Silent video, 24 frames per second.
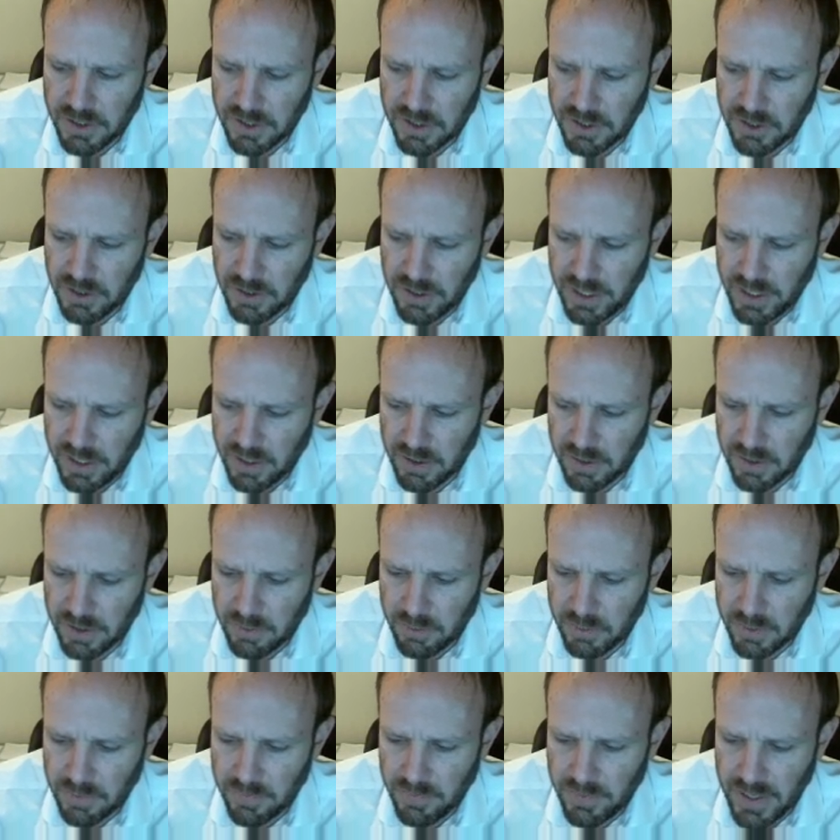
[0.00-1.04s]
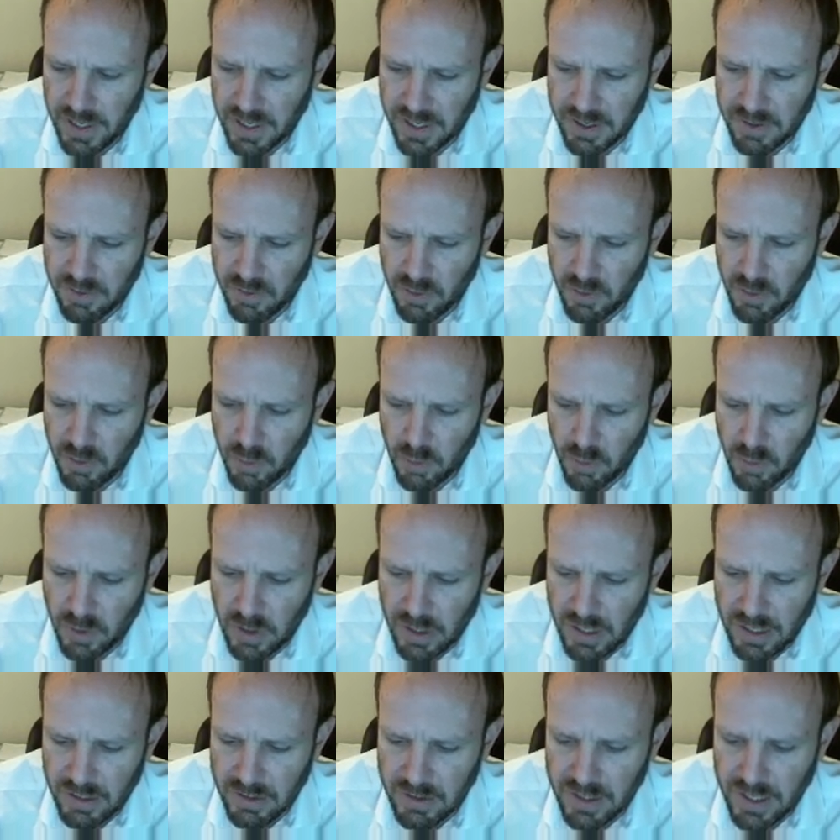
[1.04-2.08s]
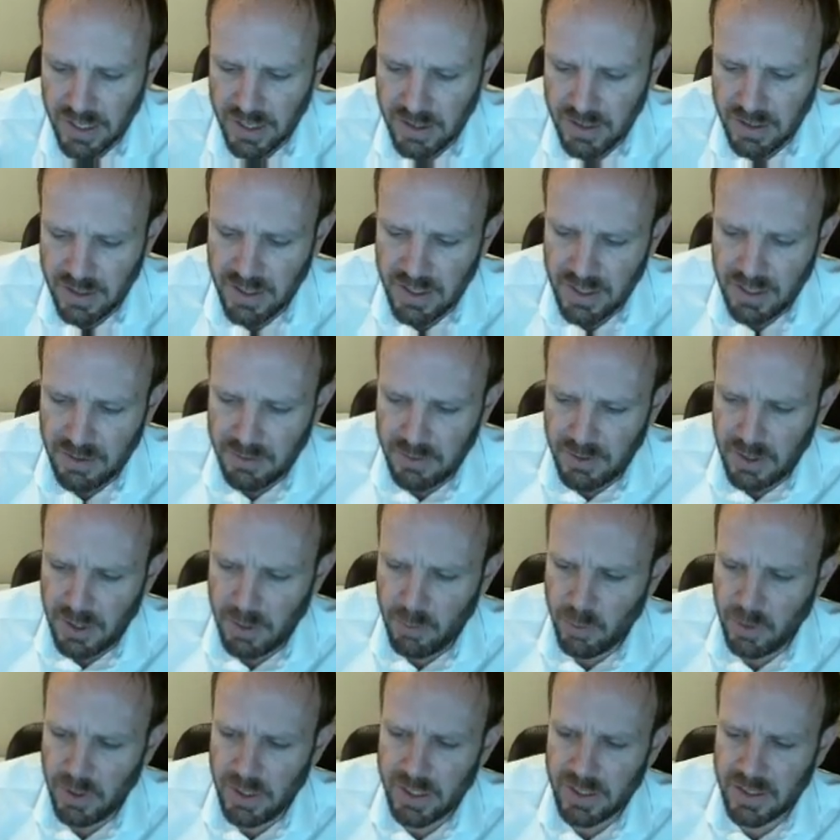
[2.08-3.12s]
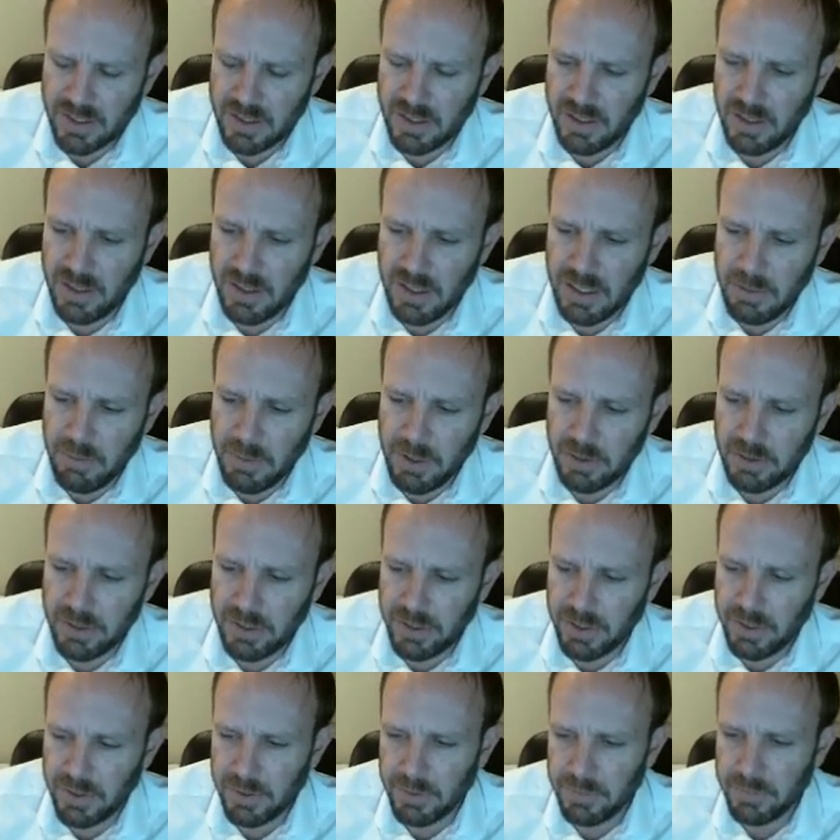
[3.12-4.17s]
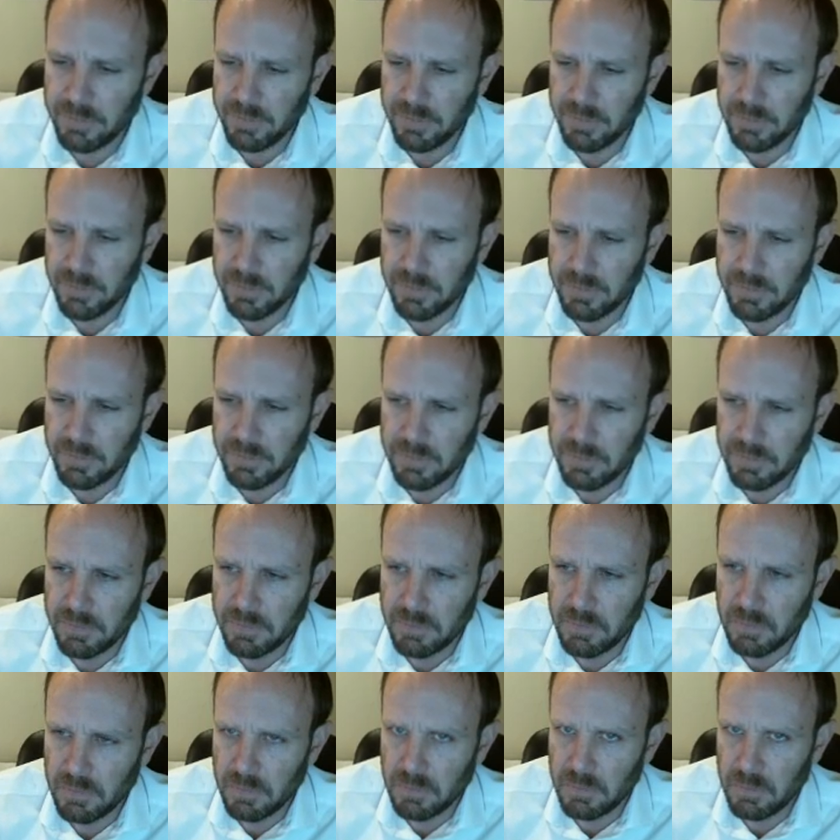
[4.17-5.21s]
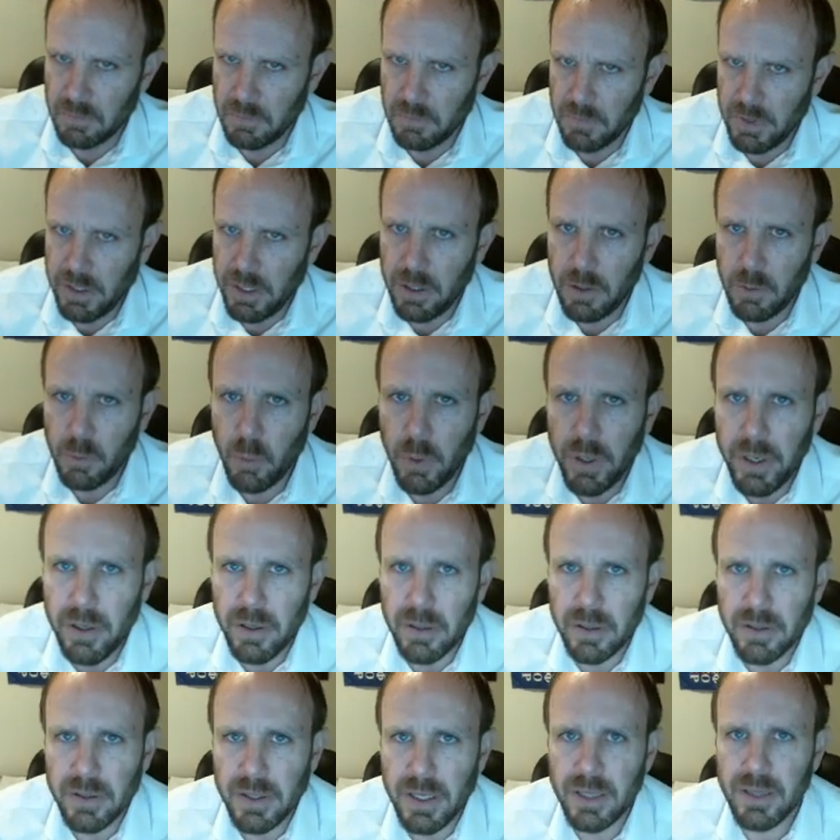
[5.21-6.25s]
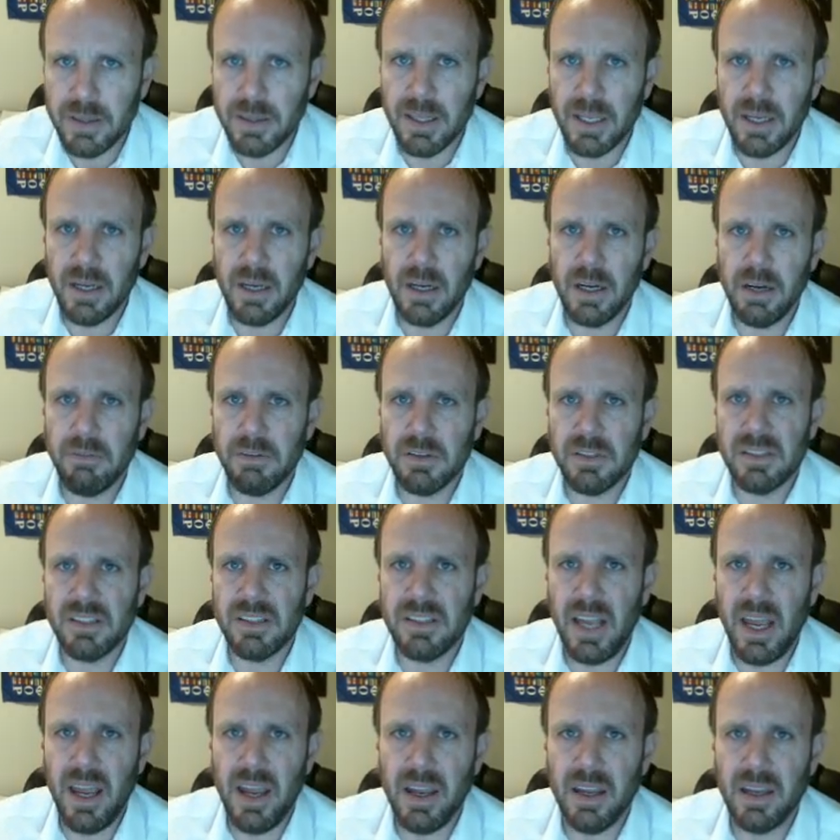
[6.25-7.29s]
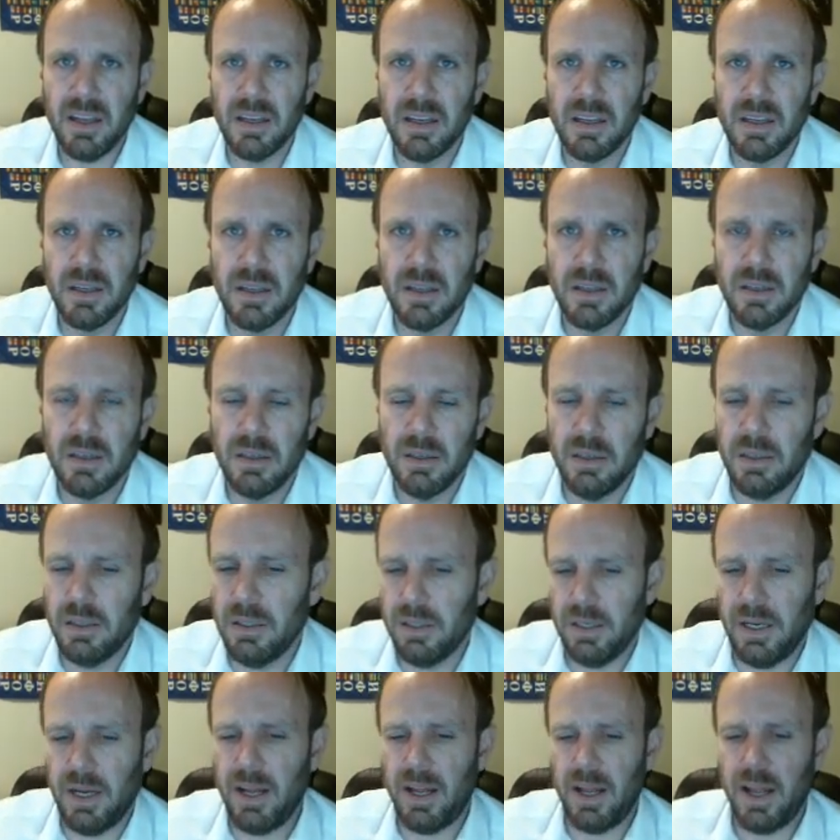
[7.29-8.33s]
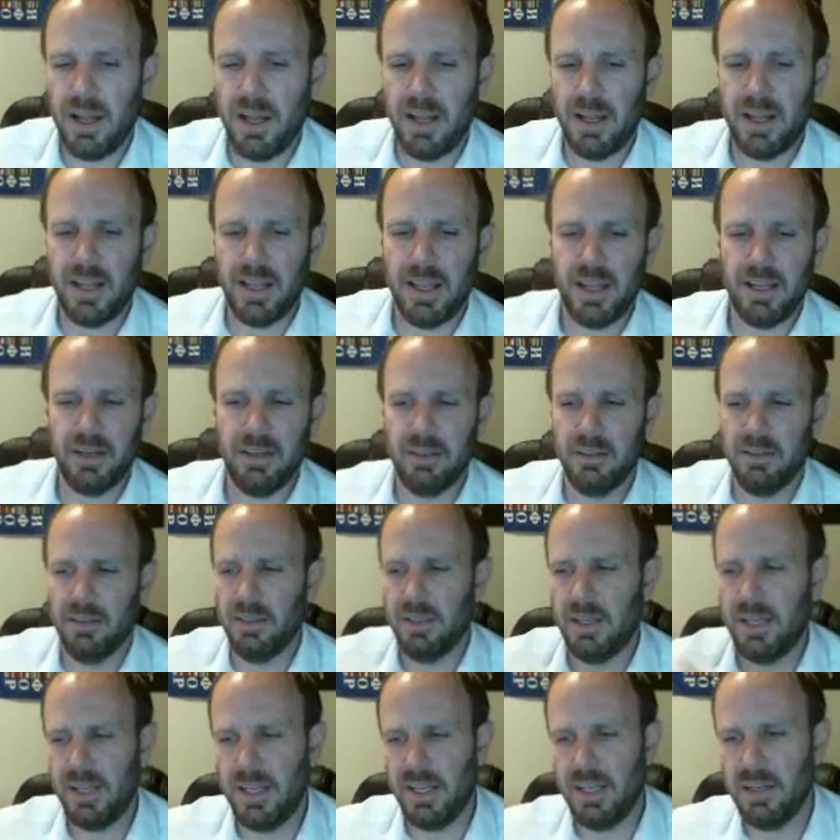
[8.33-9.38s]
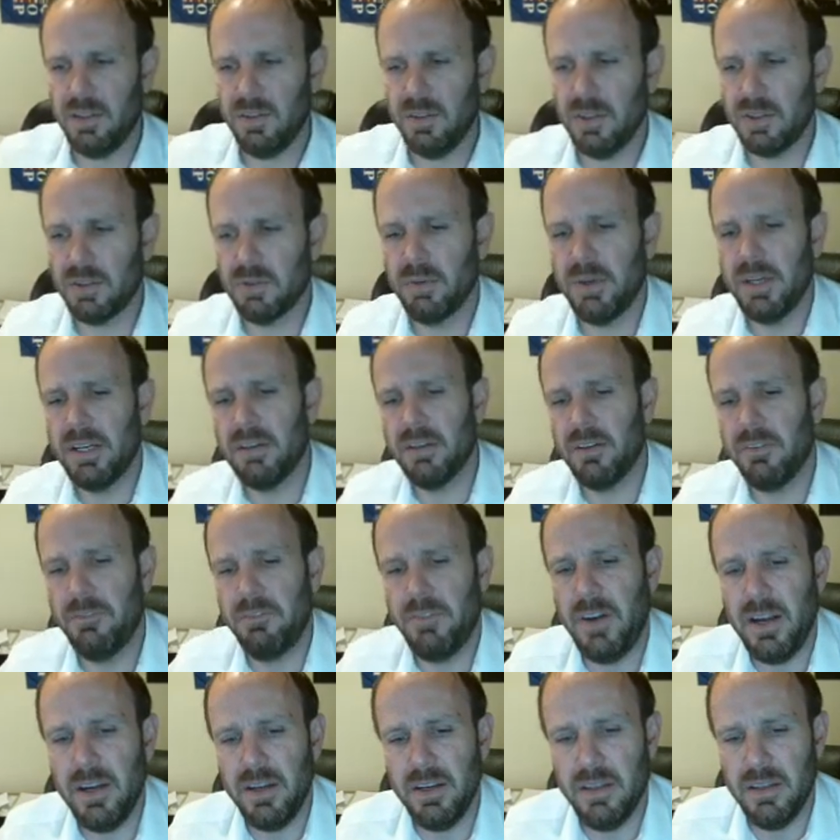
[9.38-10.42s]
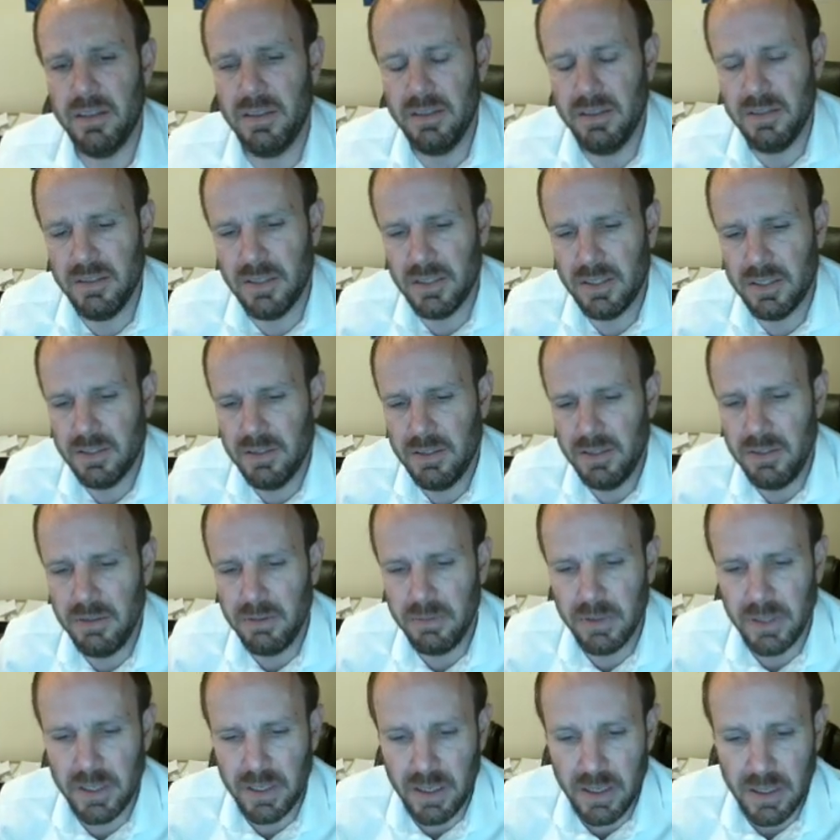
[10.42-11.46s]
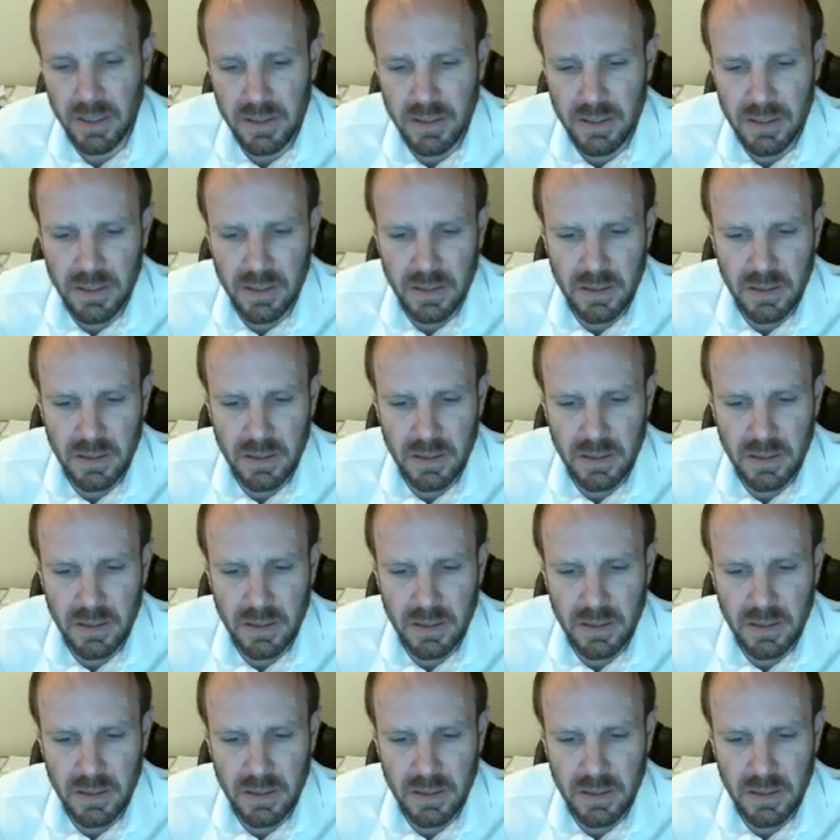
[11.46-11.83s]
that you had on it was vague, and they were like, "Send an email to here." Here where? They didn't ever say. I had to look around to find it, and it's like, you idiots.